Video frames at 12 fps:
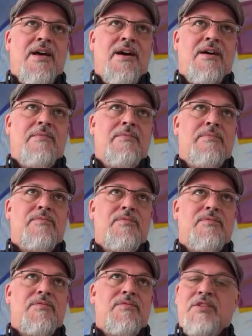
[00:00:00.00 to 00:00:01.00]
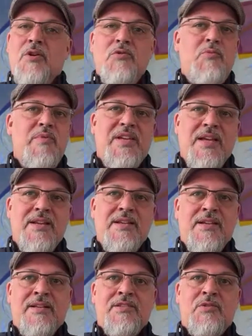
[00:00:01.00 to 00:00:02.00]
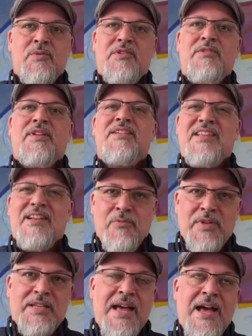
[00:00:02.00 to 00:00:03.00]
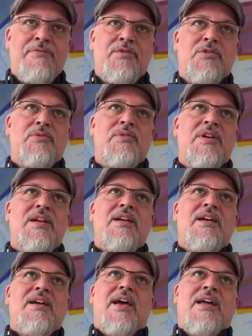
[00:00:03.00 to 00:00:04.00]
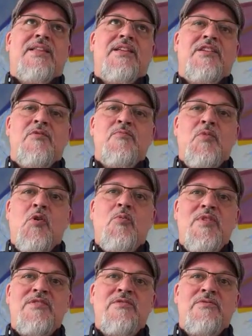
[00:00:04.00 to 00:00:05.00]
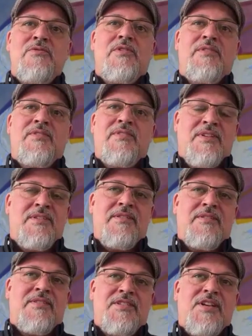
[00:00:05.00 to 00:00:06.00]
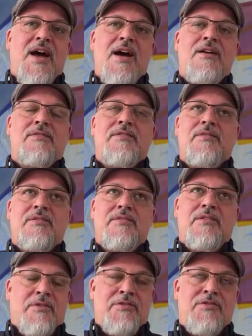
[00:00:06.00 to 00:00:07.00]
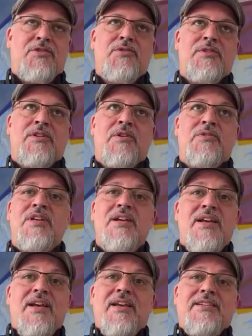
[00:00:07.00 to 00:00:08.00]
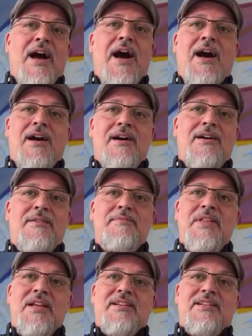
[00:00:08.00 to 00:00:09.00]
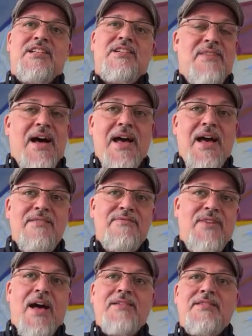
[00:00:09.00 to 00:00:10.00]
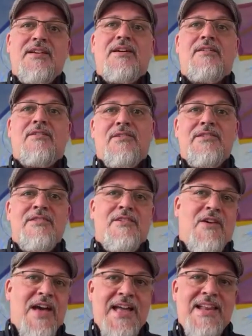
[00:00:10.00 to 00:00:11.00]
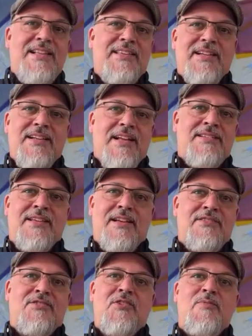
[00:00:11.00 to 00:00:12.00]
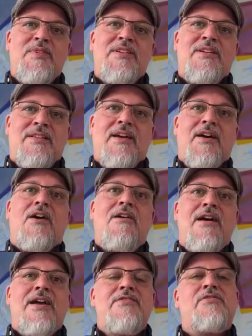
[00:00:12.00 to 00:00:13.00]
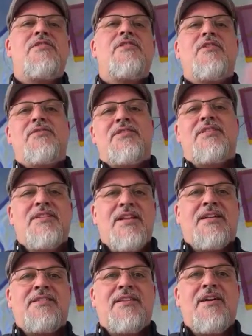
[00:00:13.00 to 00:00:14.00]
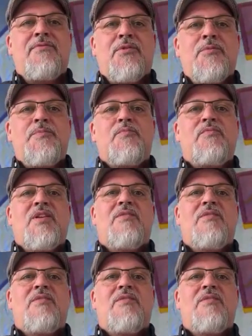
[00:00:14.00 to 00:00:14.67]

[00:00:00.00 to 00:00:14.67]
So they don't speak any English with you unless they really have to. And then the moment the child or the student goes, Schweiwasser, or anything that sounds German, they're like, all right, you can go to the next level,